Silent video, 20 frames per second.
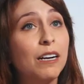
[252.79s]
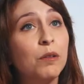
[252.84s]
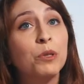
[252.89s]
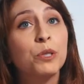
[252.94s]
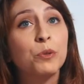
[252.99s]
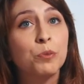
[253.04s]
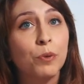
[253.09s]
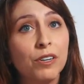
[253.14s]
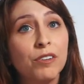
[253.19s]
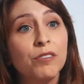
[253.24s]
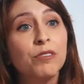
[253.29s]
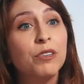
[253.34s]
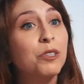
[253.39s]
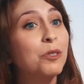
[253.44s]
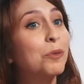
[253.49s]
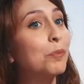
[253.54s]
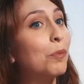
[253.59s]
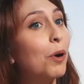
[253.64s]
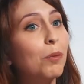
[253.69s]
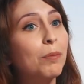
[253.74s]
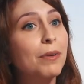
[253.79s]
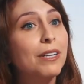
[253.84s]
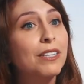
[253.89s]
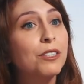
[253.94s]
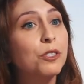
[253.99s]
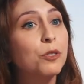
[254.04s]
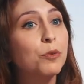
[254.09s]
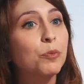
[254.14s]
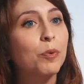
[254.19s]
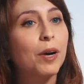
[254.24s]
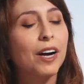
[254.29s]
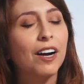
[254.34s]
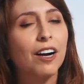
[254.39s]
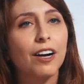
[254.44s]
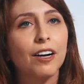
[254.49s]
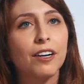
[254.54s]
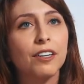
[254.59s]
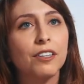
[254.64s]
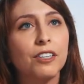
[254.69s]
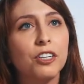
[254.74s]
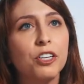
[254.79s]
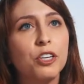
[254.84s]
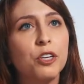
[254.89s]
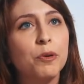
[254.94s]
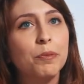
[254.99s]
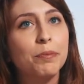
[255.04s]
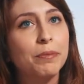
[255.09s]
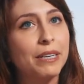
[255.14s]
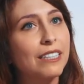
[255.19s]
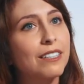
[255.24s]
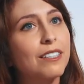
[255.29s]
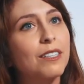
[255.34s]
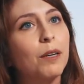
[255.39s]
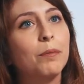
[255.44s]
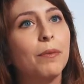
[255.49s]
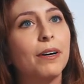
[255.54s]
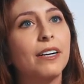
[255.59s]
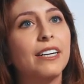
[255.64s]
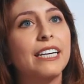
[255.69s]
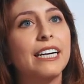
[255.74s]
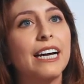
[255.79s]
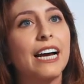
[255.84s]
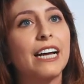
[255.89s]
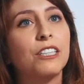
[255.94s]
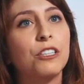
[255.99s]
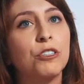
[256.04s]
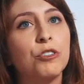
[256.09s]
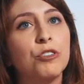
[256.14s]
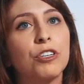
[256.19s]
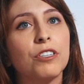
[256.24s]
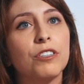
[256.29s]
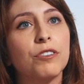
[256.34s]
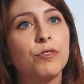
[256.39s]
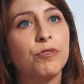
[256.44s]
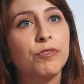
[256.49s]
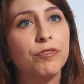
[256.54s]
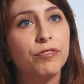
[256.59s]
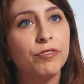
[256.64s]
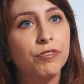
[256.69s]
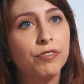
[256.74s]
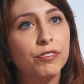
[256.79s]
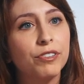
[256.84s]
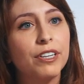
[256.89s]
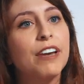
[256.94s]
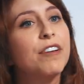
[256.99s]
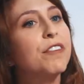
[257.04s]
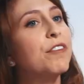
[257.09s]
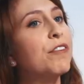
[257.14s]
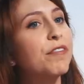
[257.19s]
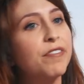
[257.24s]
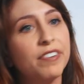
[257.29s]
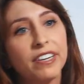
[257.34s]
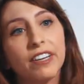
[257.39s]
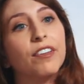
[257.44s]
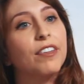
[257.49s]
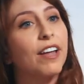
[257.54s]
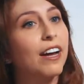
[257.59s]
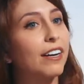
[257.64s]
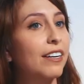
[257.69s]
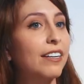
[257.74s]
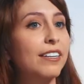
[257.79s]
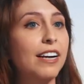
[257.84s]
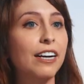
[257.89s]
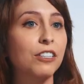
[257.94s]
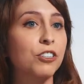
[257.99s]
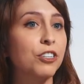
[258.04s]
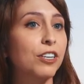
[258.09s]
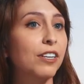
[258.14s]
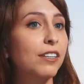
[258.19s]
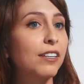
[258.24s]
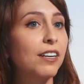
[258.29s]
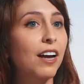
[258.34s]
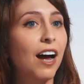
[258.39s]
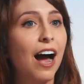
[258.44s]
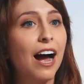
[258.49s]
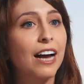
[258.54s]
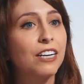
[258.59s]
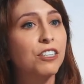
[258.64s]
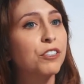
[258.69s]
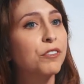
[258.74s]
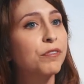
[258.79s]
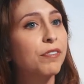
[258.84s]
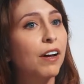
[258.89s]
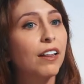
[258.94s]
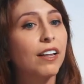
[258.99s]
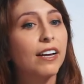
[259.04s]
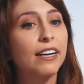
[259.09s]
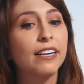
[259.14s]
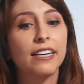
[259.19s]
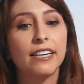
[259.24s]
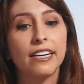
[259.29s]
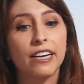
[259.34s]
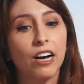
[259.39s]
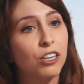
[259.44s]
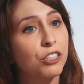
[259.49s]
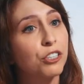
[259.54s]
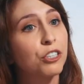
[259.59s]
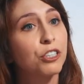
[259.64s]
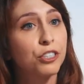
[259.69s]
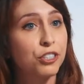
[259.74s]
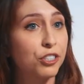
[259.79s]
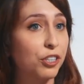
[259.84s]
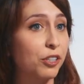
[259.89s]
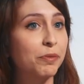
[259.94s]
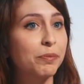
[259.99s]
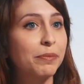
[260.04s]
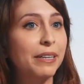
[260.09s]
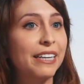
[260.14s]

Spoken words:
It was one of those moments where you meet somebody and you just can feel that connection. I just felt like he understood